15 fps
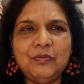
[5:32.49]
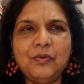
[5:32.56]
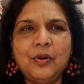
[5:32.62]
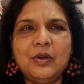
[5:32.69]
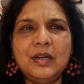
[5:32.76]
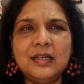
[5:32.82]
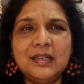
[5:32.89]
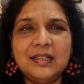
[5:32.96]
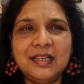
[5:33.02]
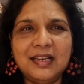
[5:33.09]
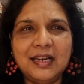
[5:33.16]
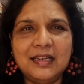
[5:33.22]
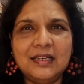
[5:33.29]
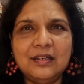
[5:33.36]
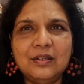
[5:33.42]
fall under the
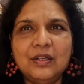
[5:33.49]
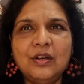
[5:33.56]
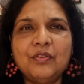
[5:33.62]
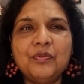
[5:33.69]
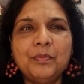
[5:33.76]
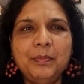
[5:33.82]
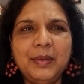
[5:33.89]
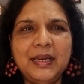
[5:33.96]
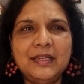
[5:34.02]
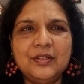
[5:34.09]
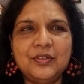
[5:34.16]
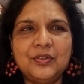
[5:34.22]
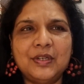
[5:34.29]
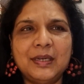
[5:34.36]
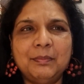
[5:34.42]
category of
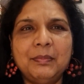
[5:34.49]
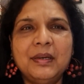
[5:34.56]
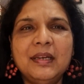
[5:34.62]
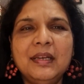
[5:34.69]
mainstream.